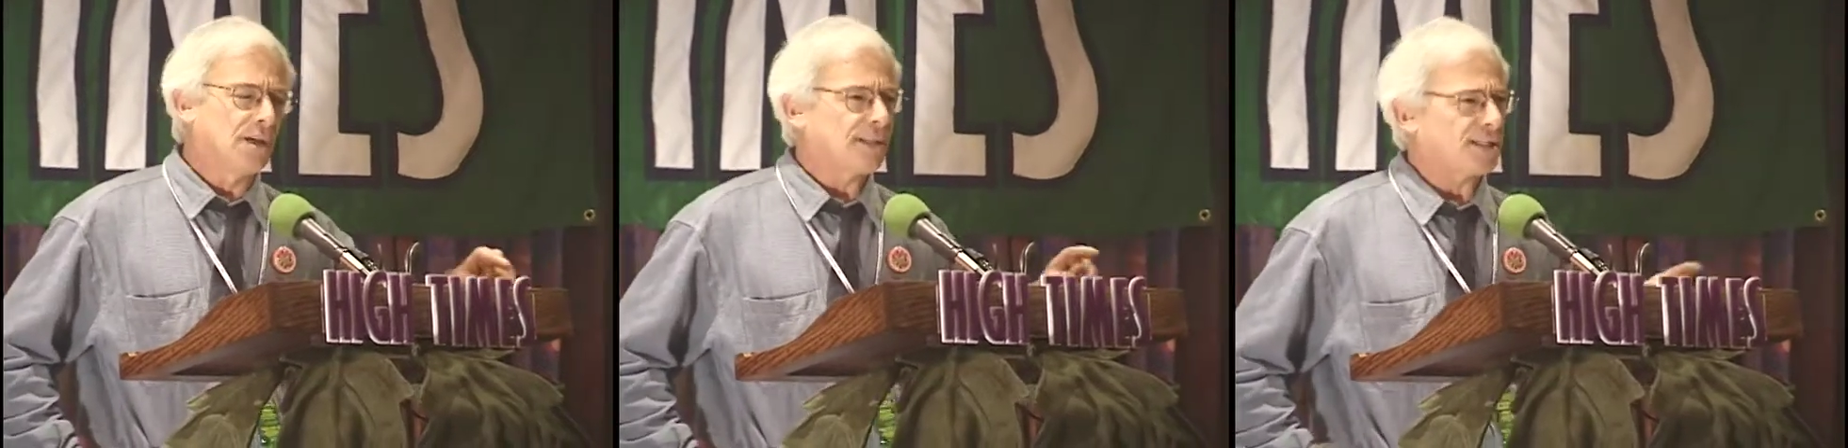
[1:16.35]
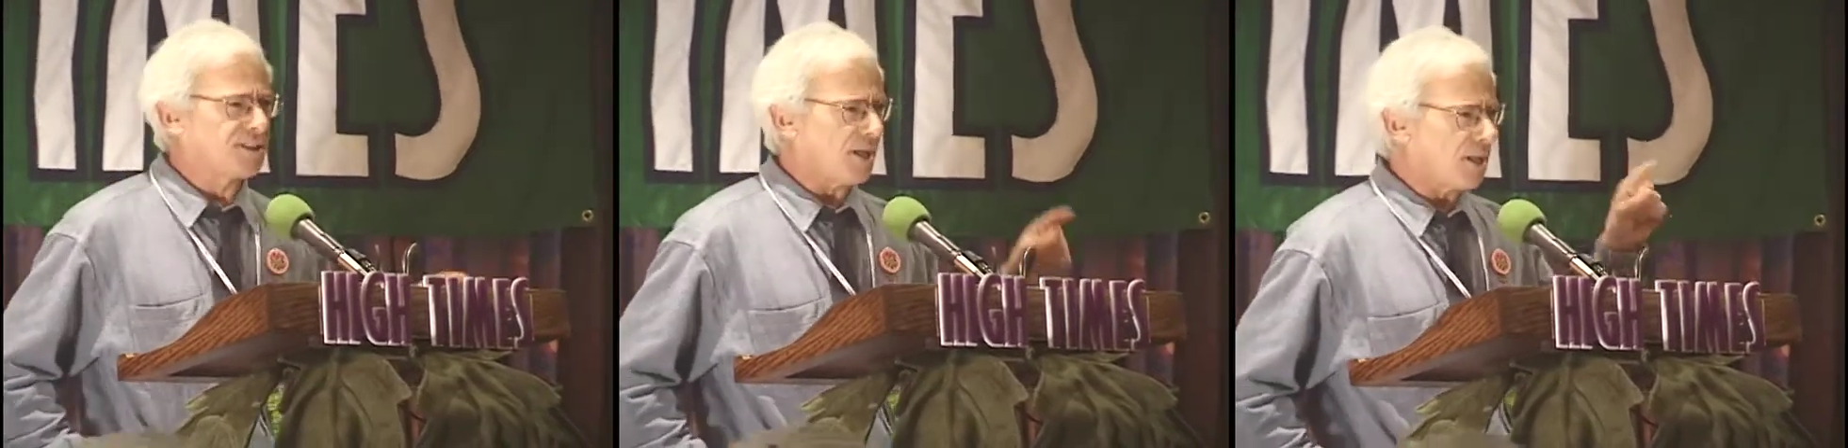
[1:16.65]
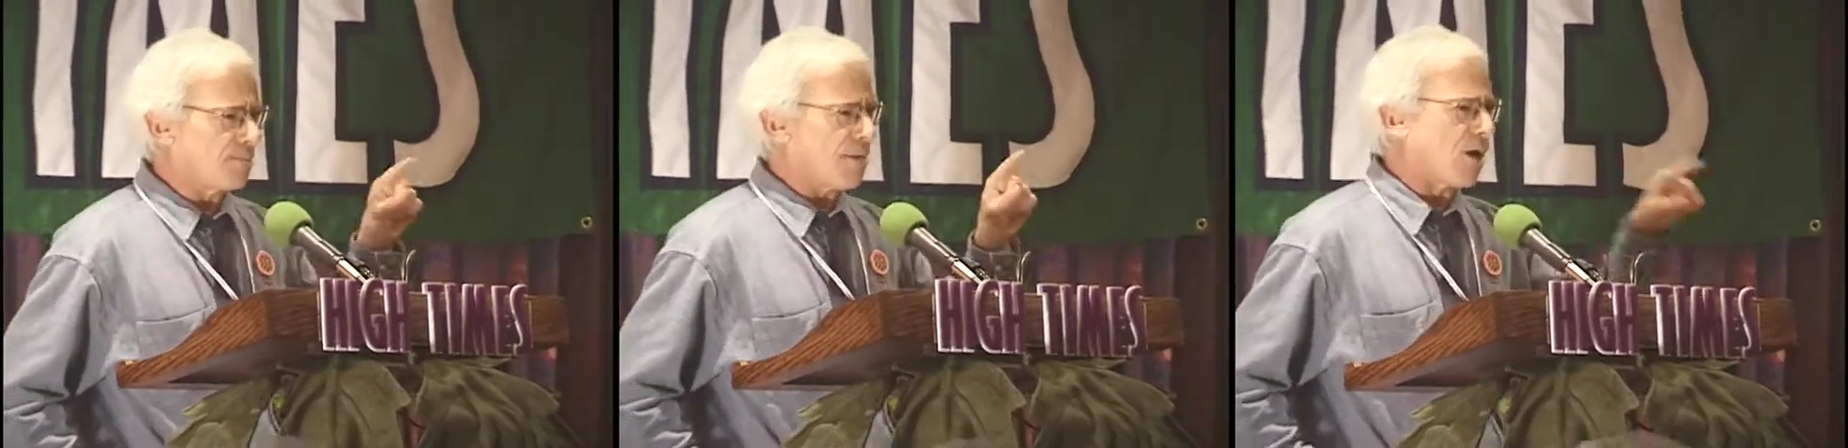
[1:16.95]
that's
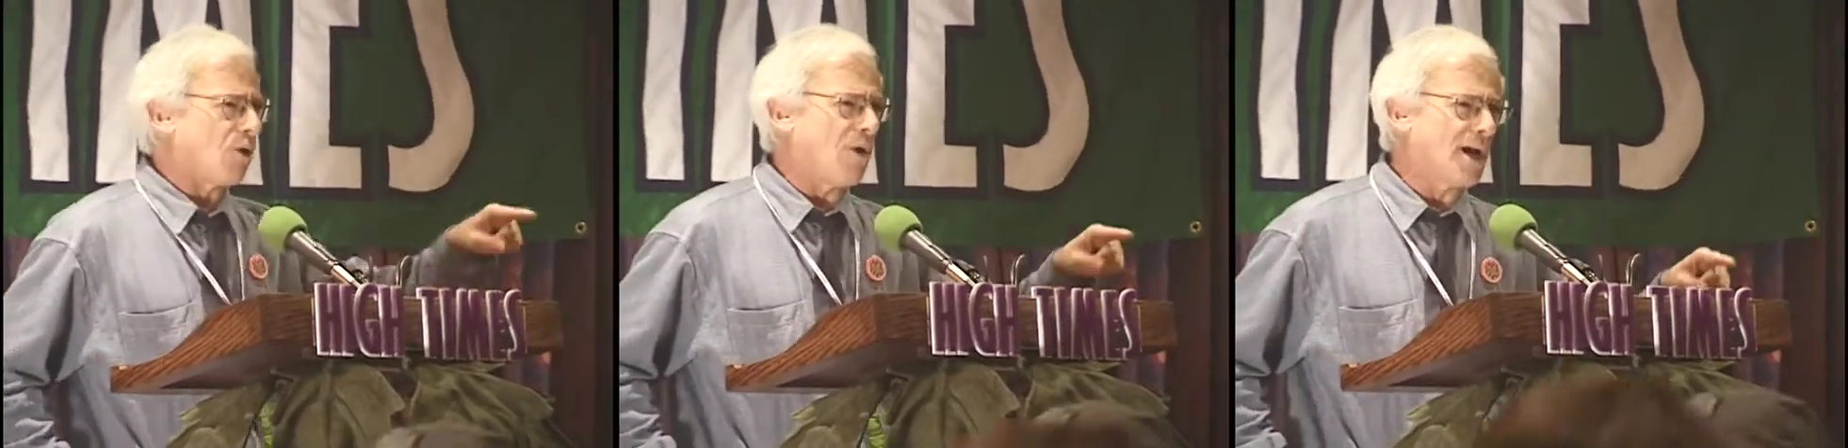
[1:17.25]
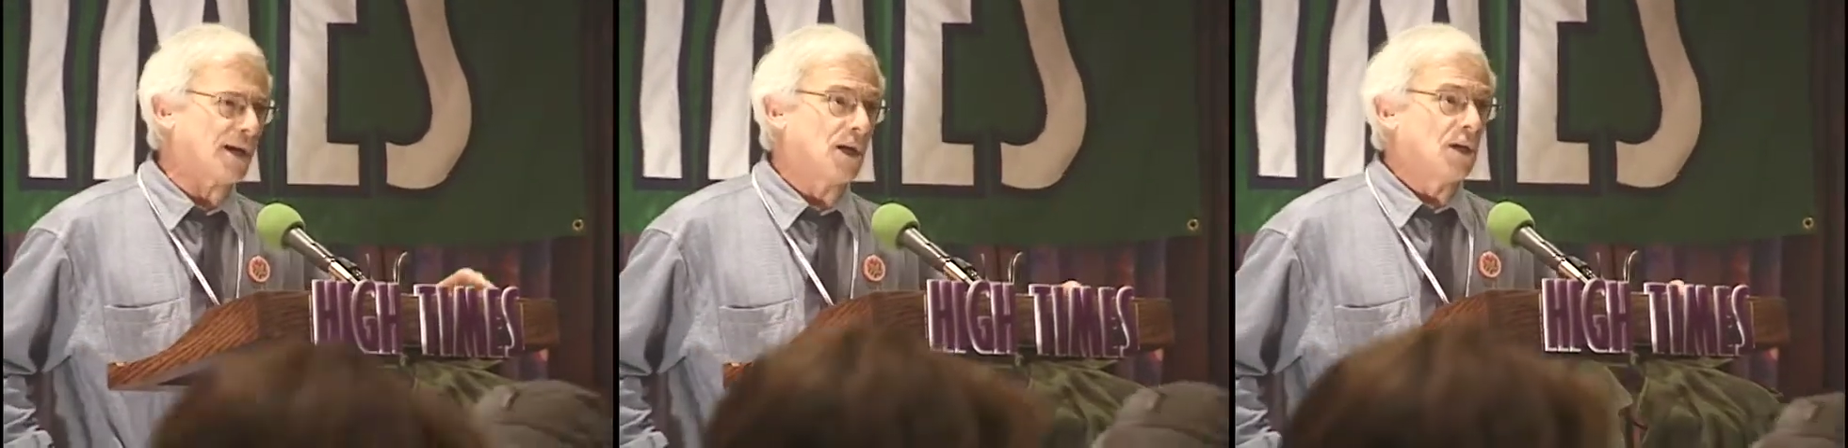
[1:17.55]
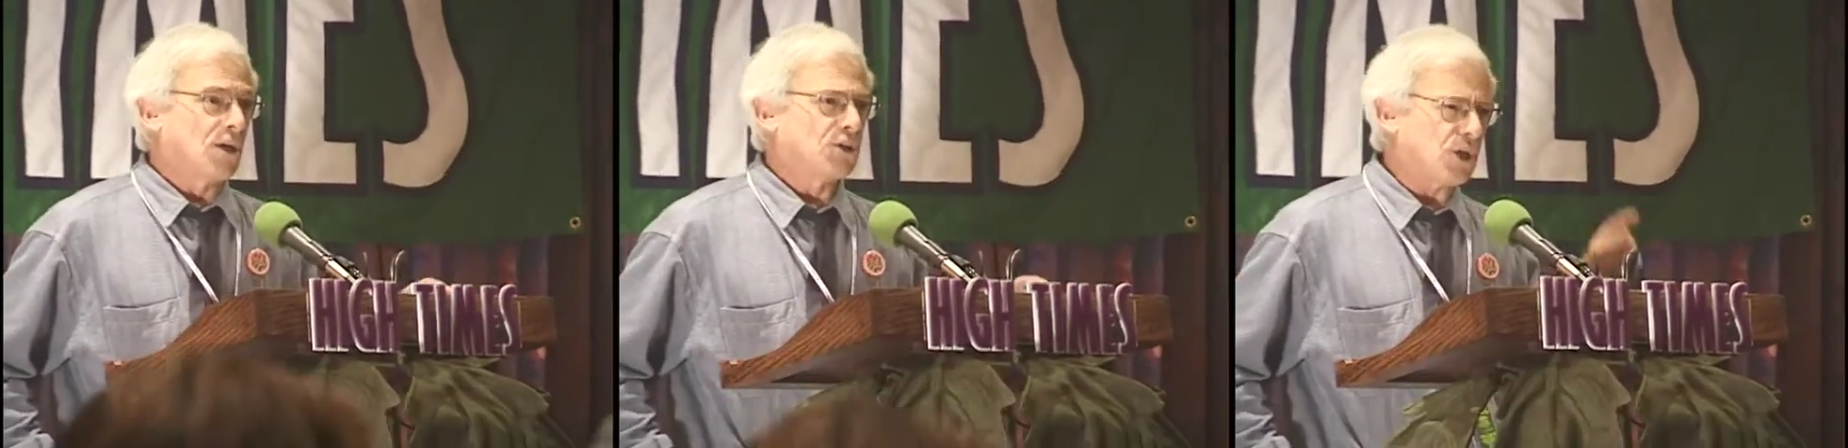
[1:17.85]
selling marijuana
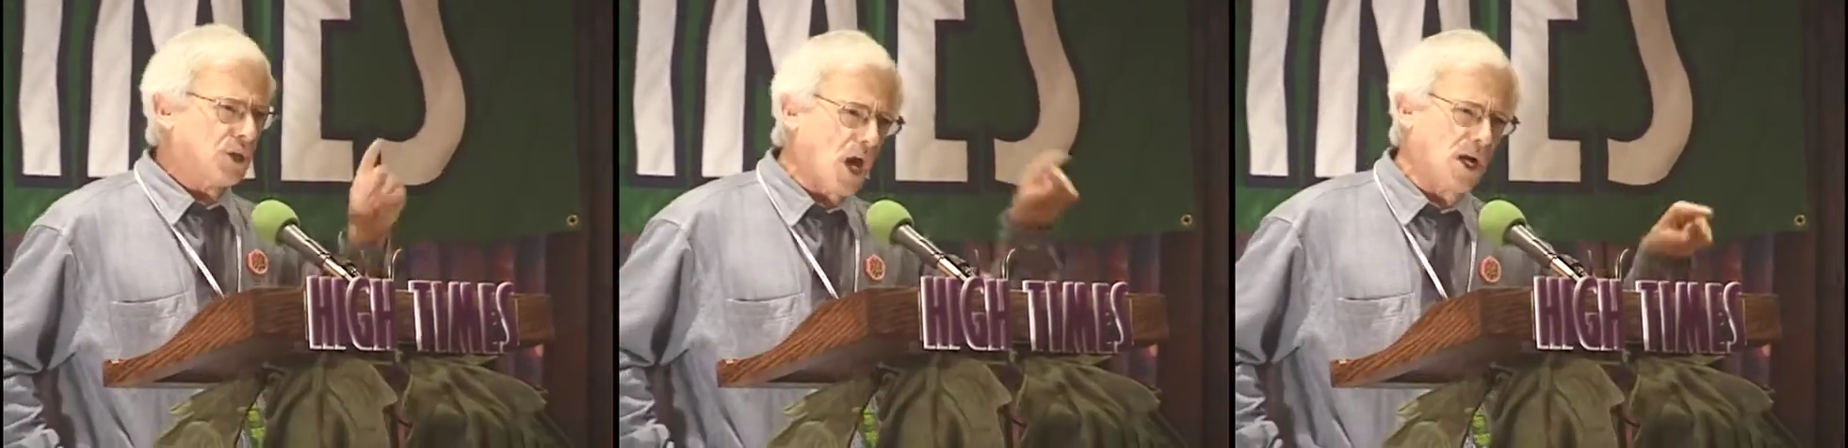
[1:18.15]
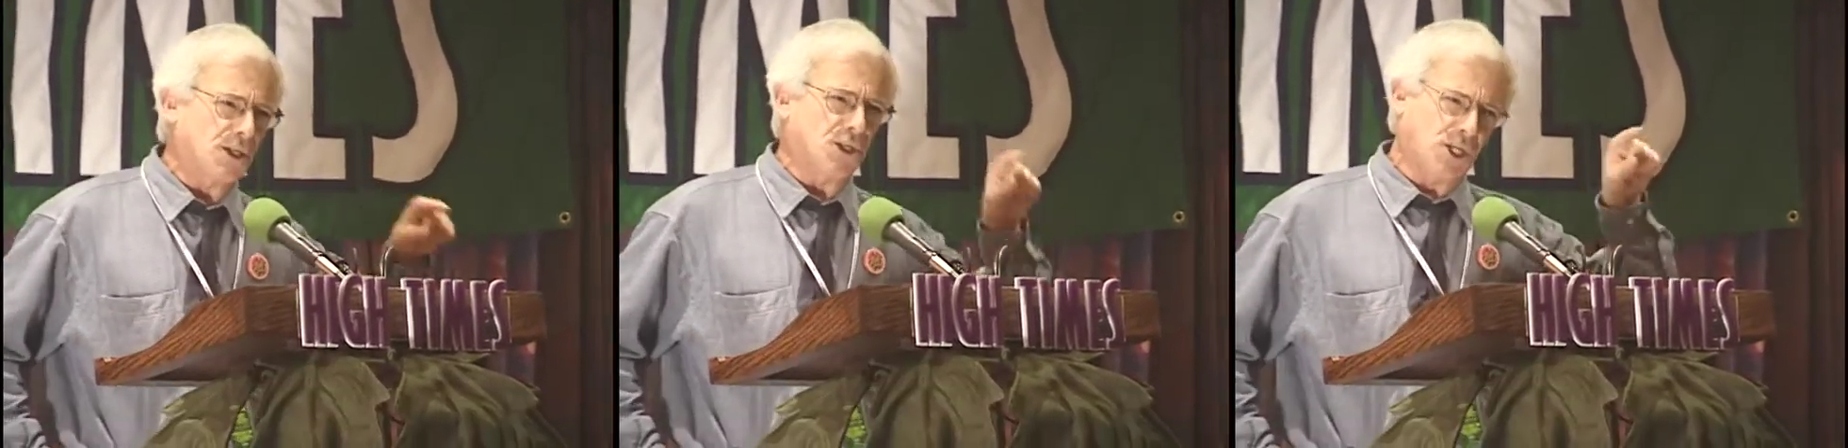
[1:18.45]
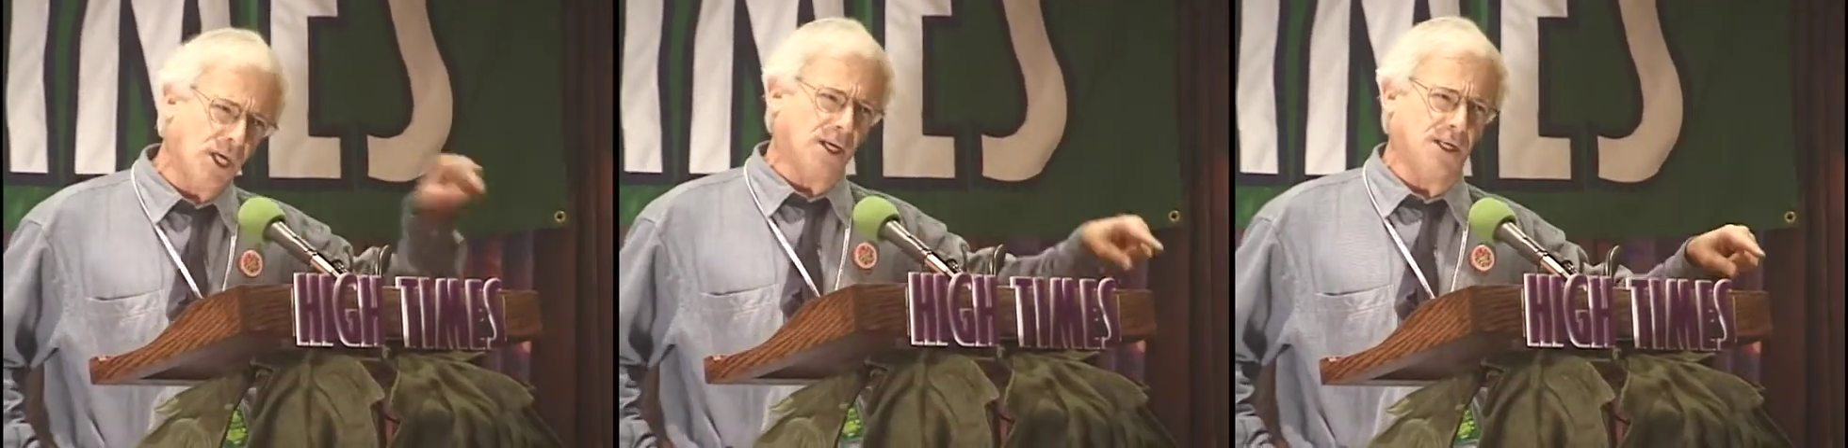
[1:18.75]
to young
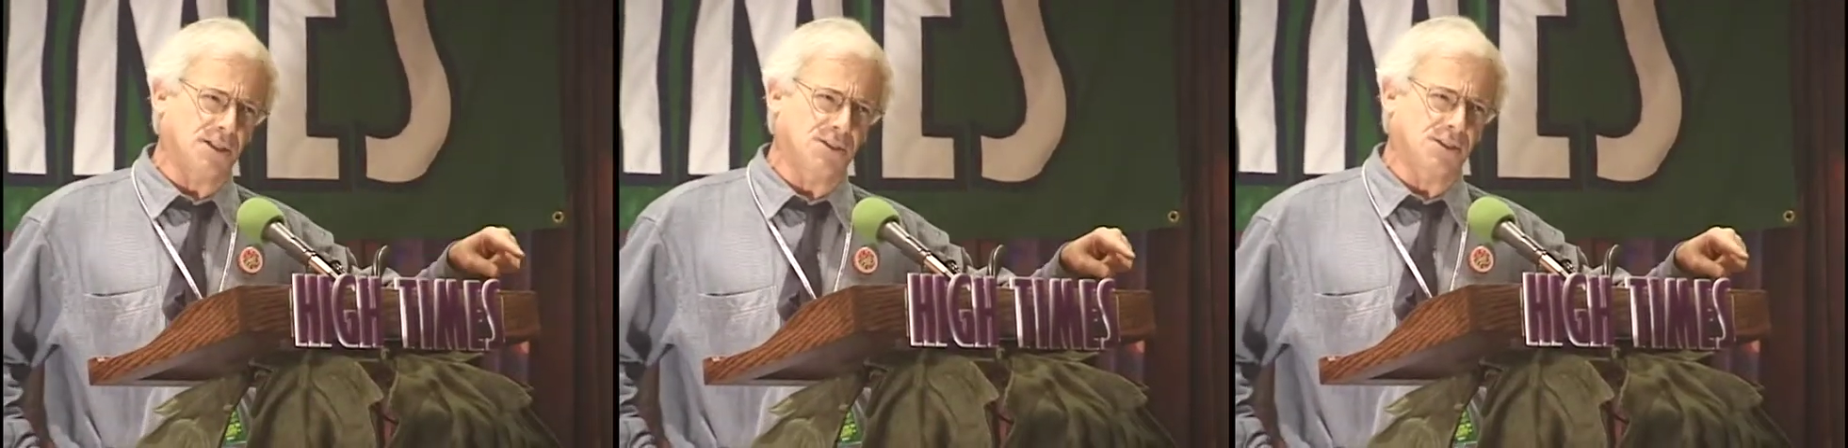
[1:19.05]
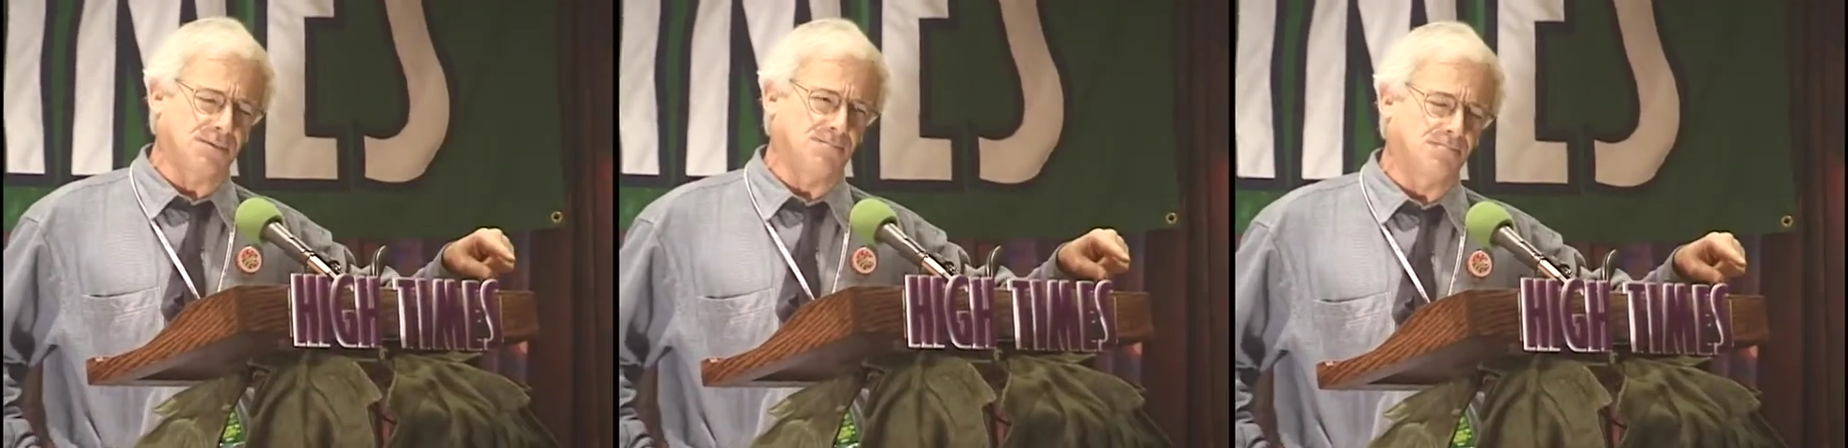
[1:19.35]
kids.